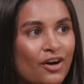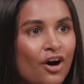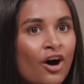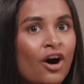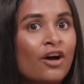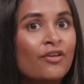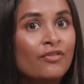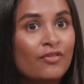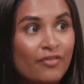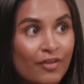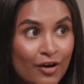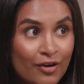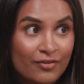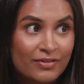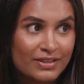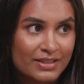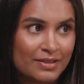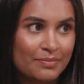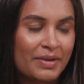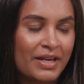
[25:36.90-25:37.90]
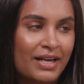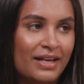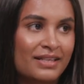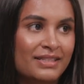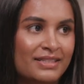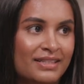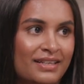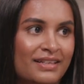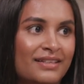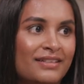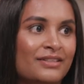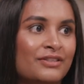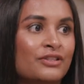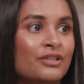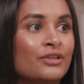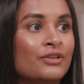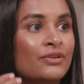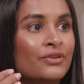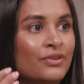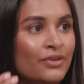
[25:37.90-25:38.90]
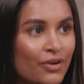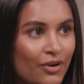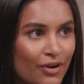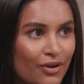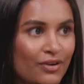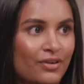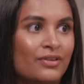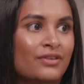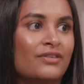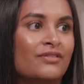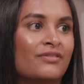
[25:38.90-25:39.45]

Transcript: I've evolved as a person to not